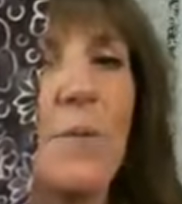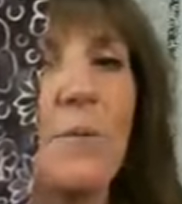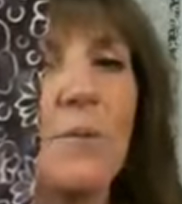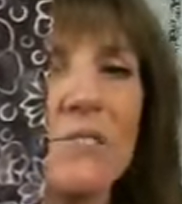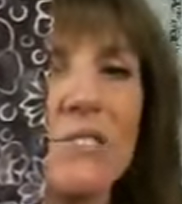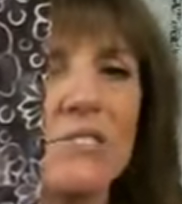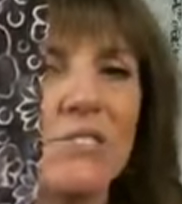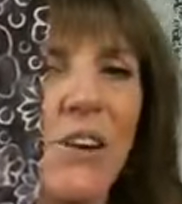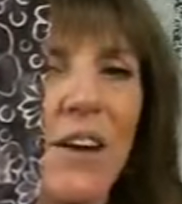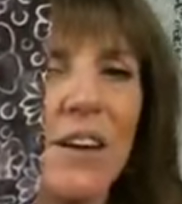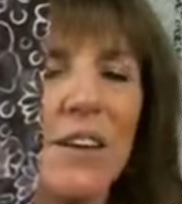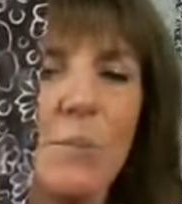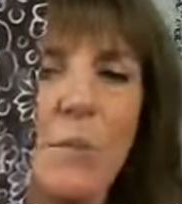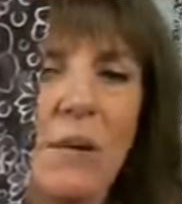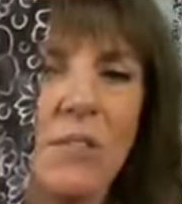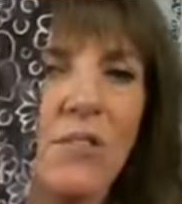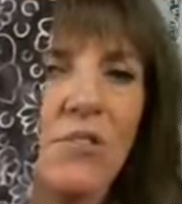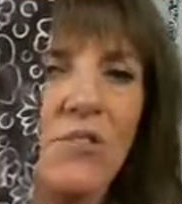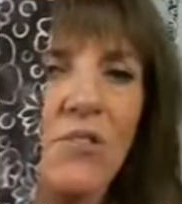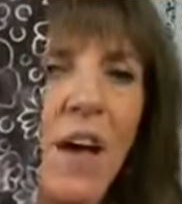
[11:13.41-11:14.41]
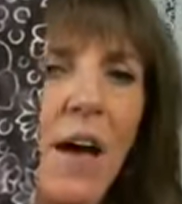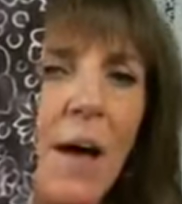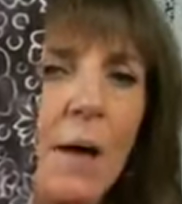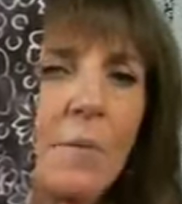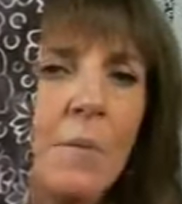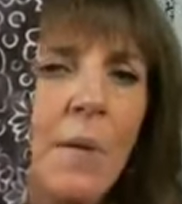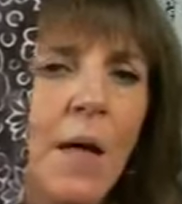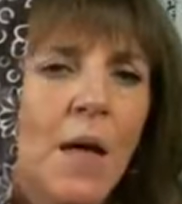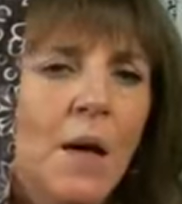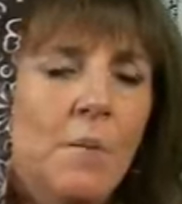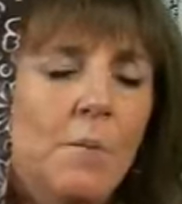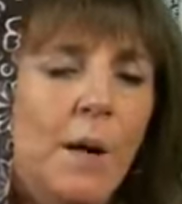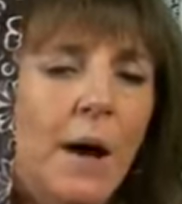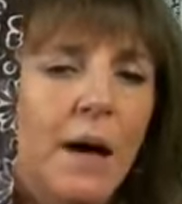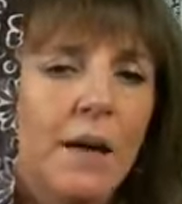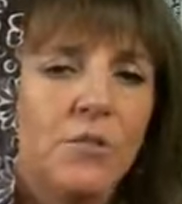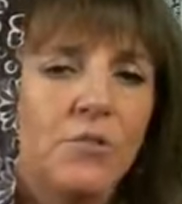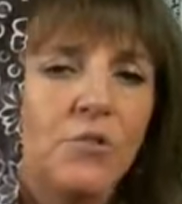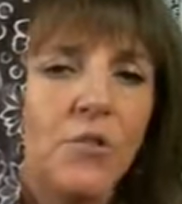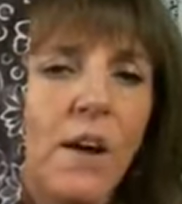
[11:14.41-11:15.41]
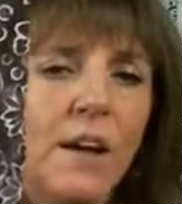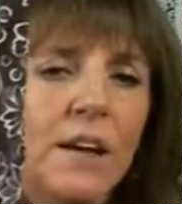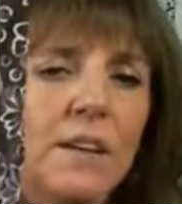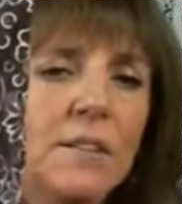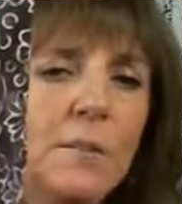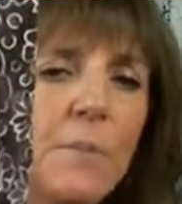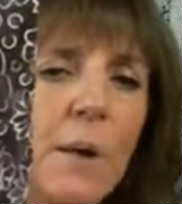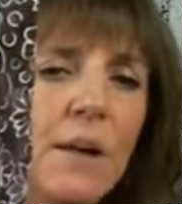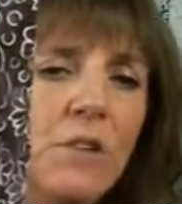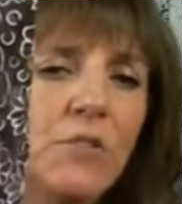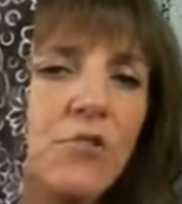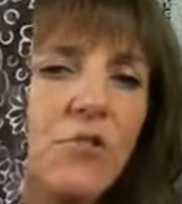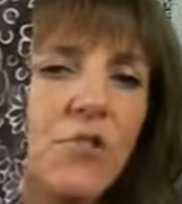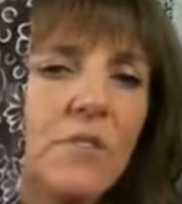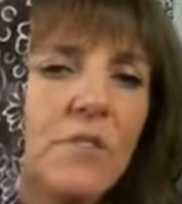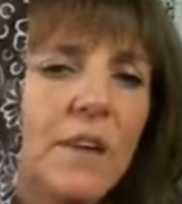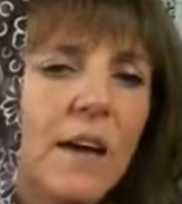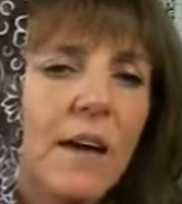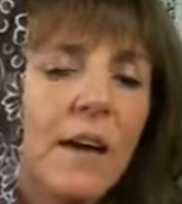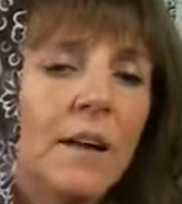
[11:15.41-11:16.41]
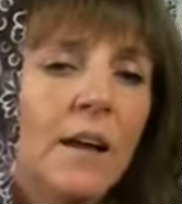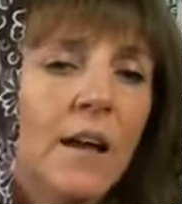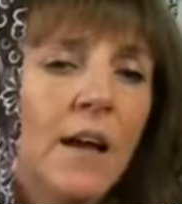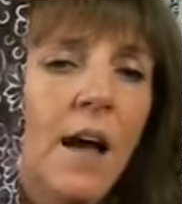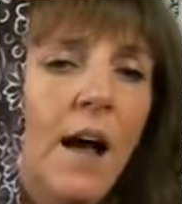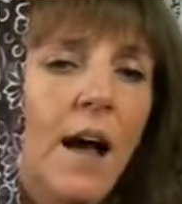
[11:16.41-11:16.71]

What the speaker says: We're just talking about the chop, but trying to make sure that